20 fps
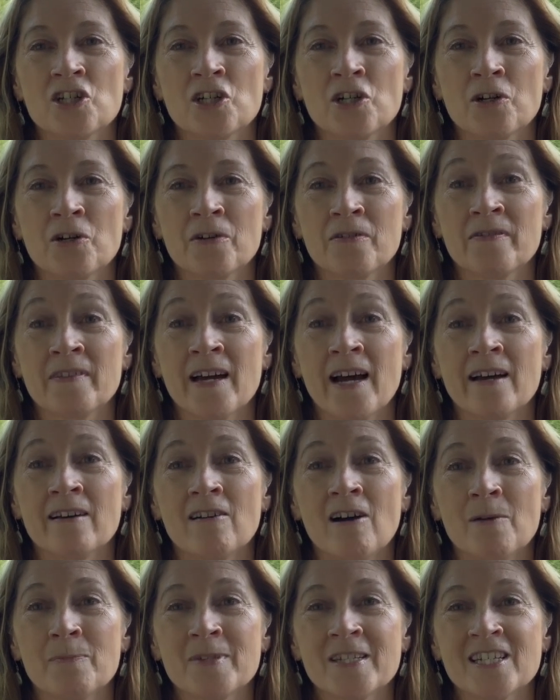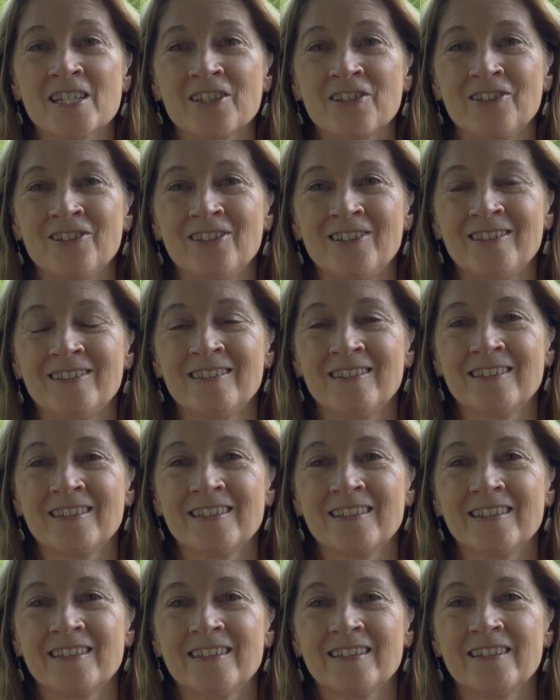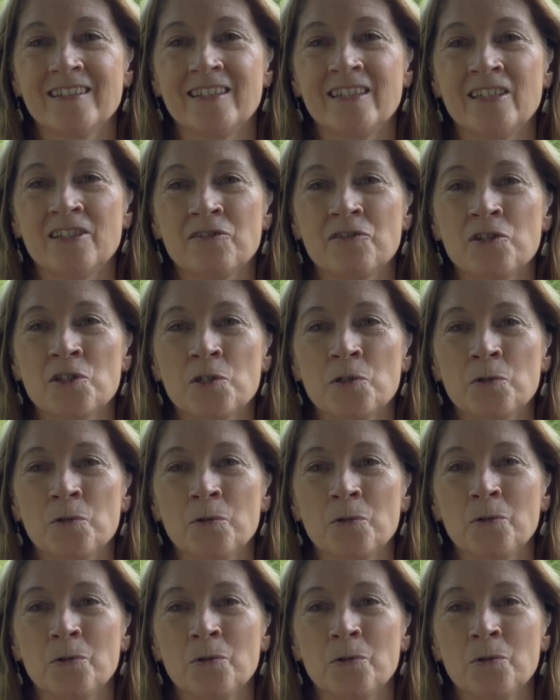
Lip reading: turn that obstacle into